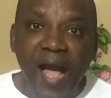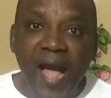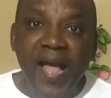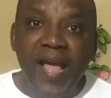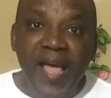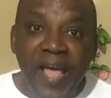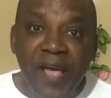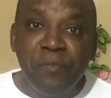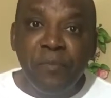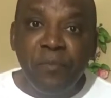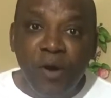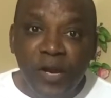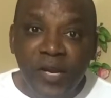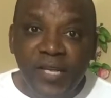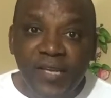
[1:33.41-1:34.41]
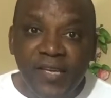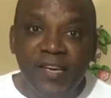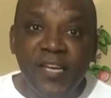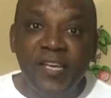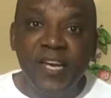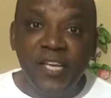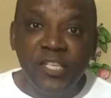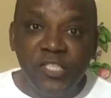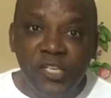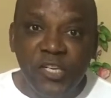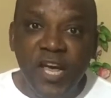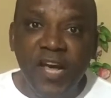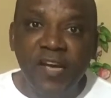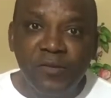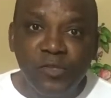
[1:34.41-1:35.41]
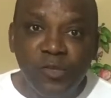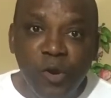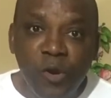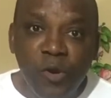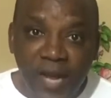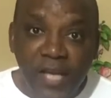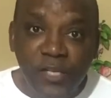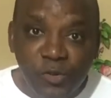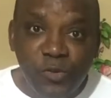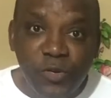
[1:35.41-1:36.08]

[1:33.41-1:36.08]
and earn money in Nigeria. So let's do